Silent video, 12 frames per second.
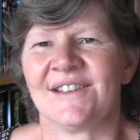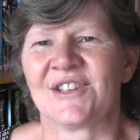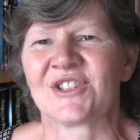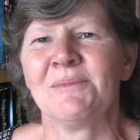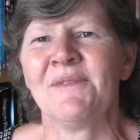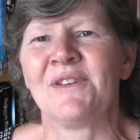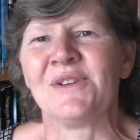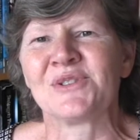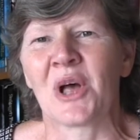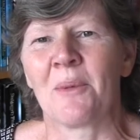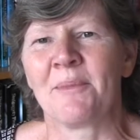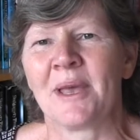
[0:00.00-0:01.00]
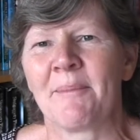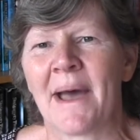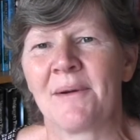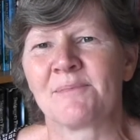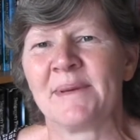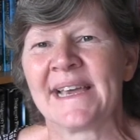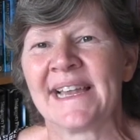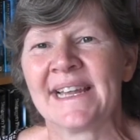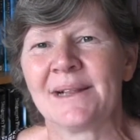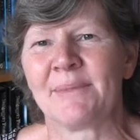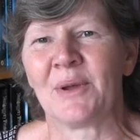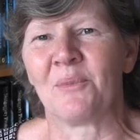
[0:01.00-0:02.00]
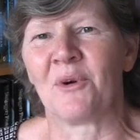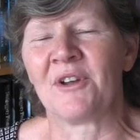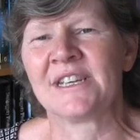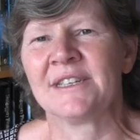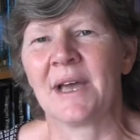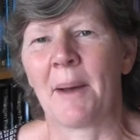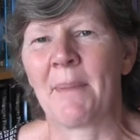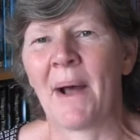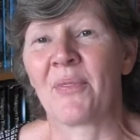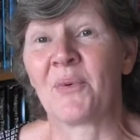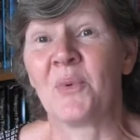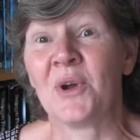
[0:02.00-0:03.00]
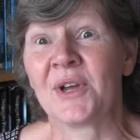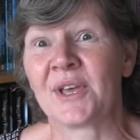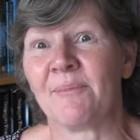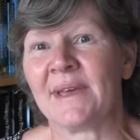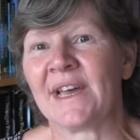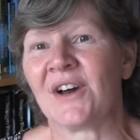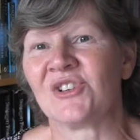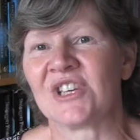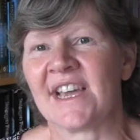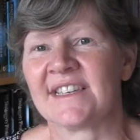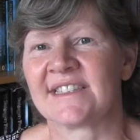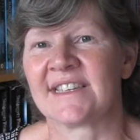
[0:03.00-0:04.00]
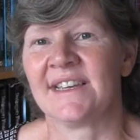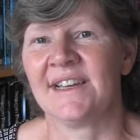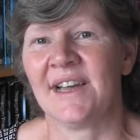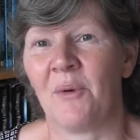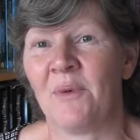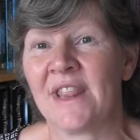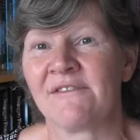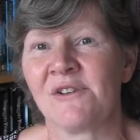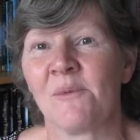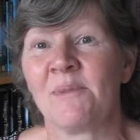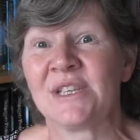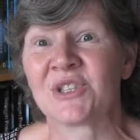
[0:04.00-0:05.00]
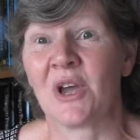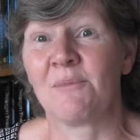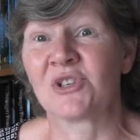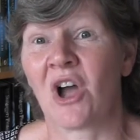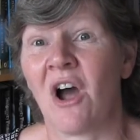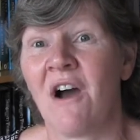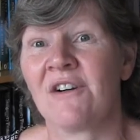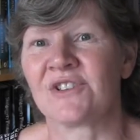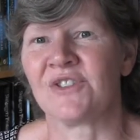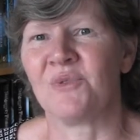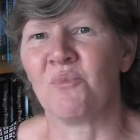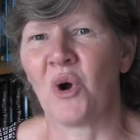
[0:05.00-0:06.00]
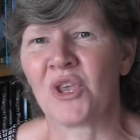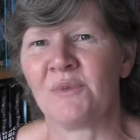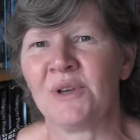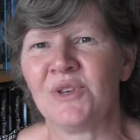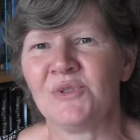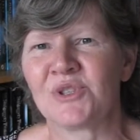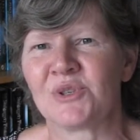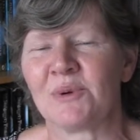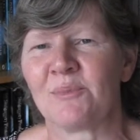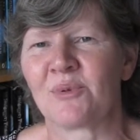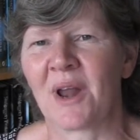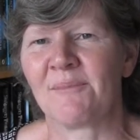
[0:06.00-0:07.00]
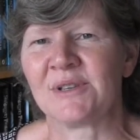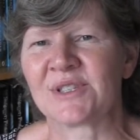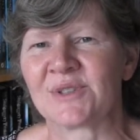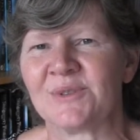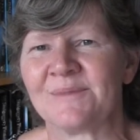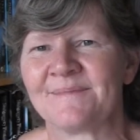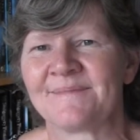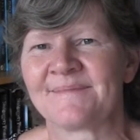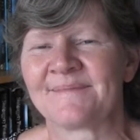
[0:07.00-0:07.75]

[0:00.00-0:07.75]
Some of you told me about being a little bit worried about the work at BRGS and whether it would be so much harder than what you were used to at primary school.